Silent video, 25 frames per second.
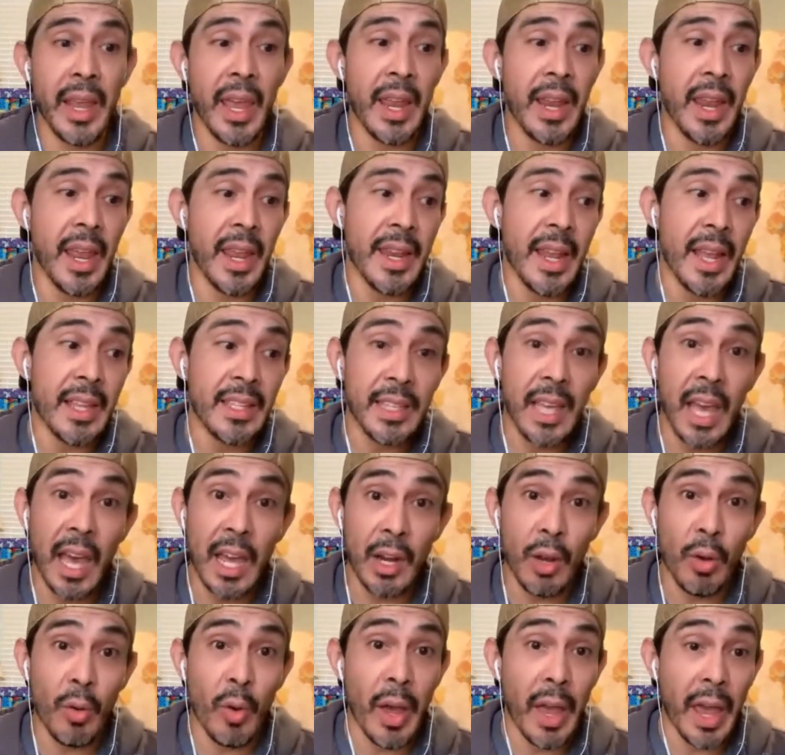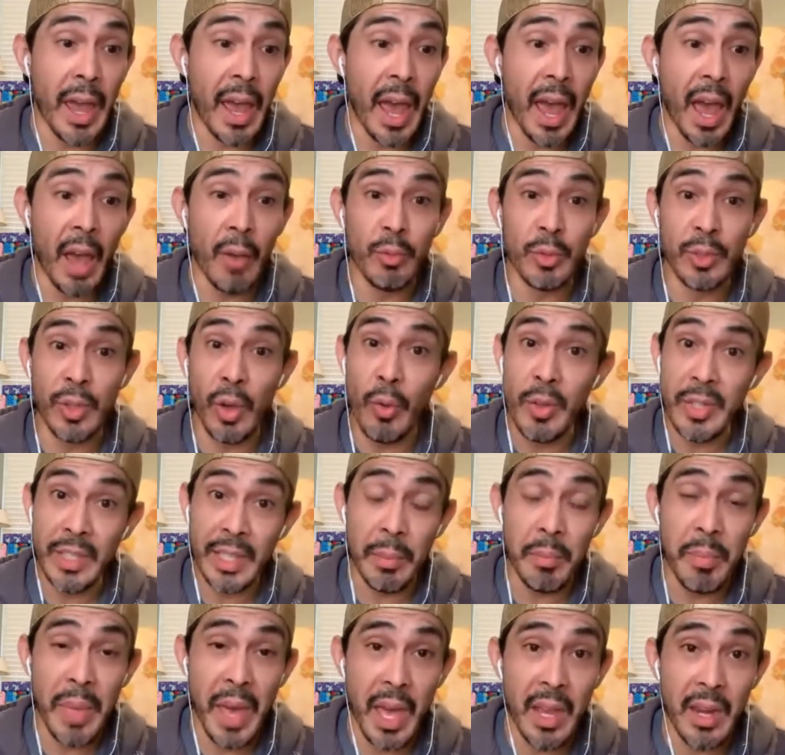And, and that's kind of why I was always
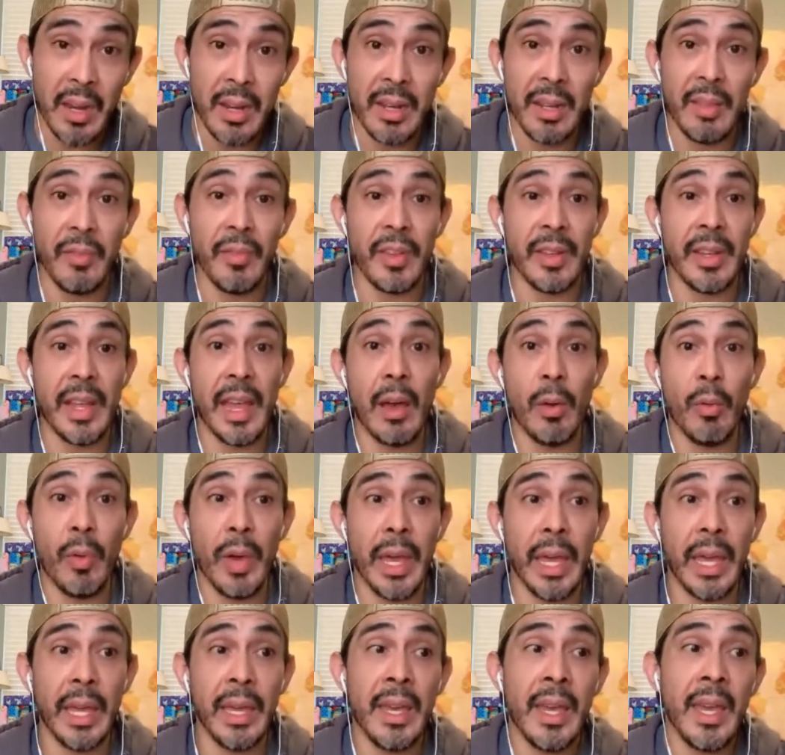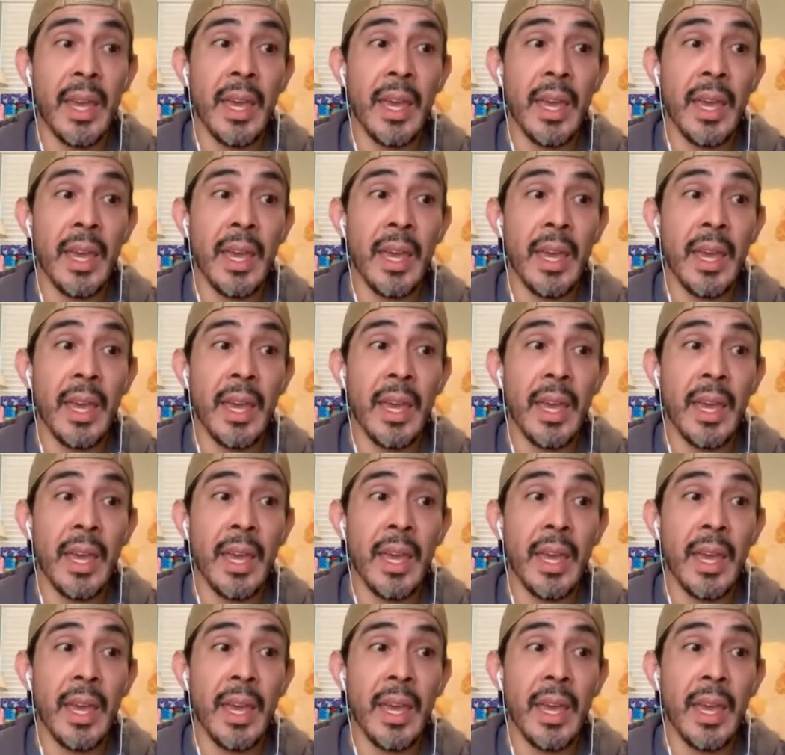competitive in that way.